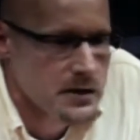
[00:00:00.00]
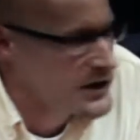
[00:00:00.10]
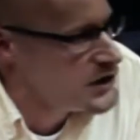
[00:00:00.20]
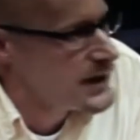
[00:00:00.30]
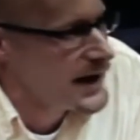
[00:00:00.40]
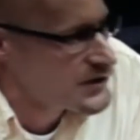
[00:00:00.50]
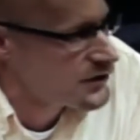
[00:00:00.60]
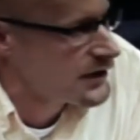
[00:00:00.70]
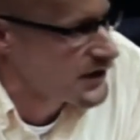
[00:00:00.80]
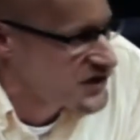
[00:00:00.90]
That you guys
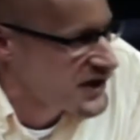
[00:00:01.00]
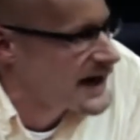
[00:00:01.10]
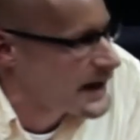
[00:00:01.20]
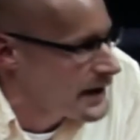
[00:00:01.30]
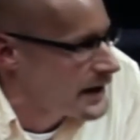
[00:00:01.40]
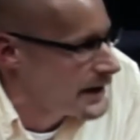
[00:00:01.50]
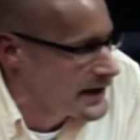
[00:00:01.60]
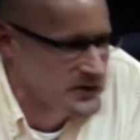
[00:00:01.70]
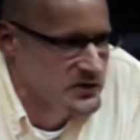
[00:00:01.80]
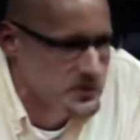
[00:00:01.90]
are undecided on
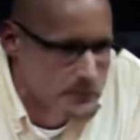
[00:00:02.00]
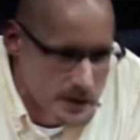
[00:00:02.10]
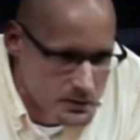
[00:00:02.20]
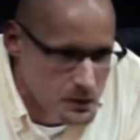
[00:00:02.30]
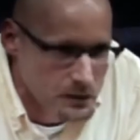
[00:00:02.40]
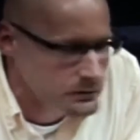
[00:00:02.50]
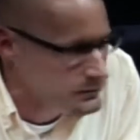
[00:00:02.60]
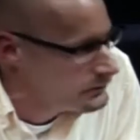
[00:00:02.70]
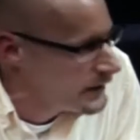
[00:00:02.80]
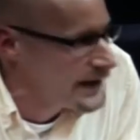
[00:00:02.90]
that is despicable,
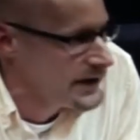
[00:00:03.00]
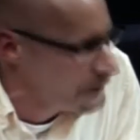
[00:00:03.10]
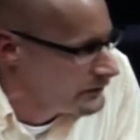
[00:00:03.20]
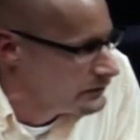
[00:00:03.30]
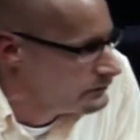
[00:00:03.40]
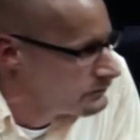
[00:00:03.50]
any of you.